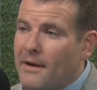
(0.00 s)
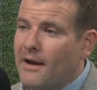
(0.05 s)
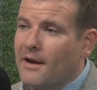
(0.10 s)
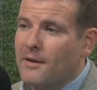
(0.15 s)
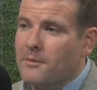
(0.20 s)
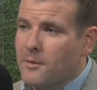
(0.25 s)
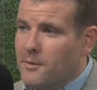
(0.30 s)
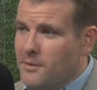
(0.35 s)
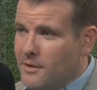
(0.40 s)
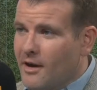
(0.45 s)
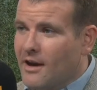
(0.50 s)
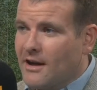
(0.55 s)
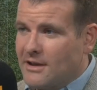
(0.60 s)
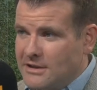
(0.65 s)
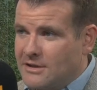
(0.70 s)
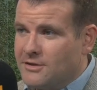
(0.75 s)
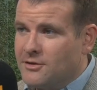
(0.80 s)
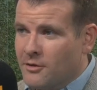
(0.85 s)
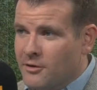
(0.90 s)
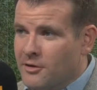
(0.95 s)
back, but we're not
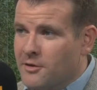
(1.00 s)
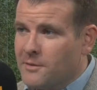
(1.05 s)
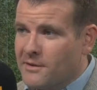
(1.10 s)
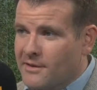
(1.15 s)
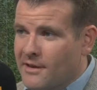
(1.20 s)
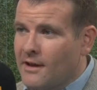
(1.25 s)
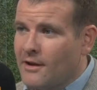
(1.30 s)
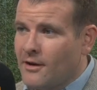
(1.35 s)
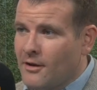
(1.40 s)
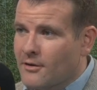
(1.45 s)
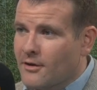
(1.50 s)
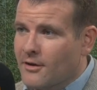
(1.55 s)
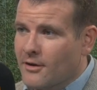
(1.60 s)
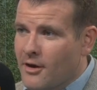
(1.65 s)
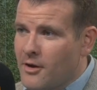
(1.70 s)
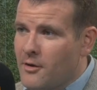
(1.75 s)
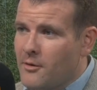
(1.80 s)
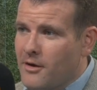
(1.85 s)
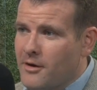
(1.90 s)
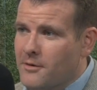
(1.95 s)
actually talking about that long
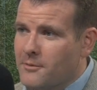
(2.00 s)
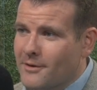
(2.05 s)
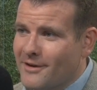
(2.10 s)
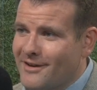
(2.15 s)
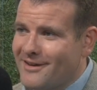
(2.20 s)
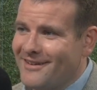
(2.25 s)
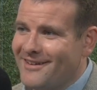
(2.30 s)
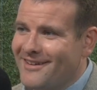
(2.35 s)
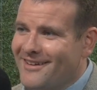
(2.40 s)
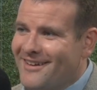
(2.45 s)
ago, no.